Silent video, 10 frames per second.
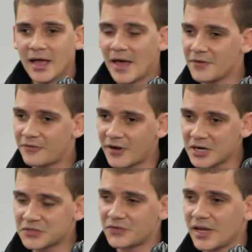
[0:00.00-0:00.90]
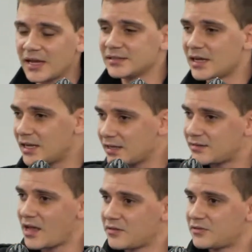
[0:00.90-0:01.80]
and the first thing that he
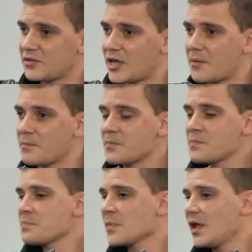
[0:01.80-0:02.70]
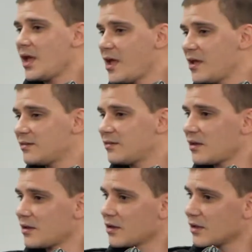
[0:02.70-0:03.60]
says to them is
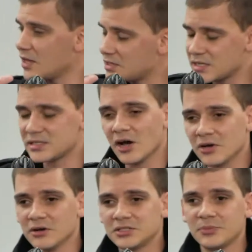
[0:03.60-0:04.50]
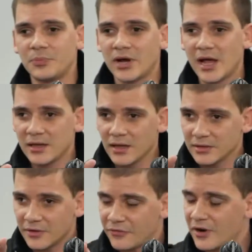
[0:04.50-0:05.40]
this is how you ought to pray
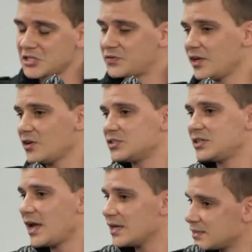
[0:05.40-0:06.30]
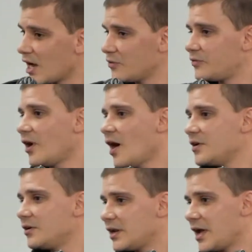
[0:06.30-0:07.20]
the first thing you say is our
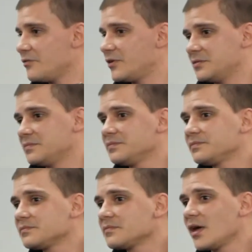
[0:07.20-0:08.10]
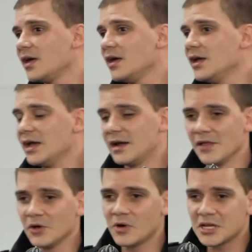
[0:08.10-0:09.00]
father in heaven in
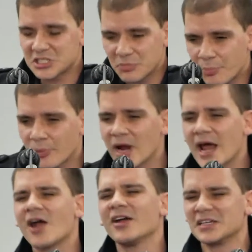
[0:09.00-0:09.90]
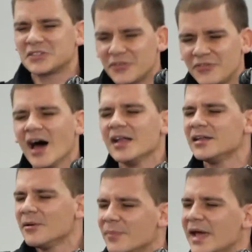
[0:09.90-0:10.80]
other words prayer is
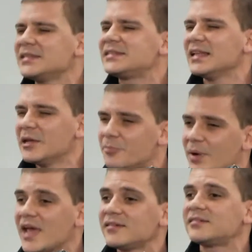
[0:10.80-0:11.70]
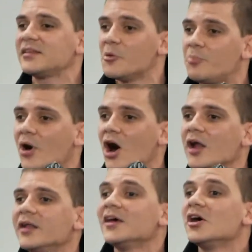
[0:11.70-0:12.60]
fundamentally based
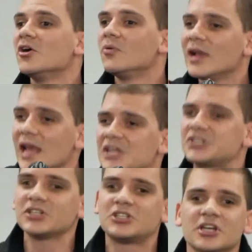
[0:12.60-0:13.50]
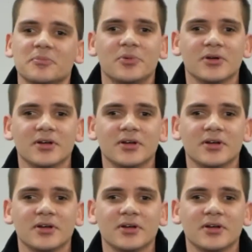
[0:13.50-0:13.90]
upon relationship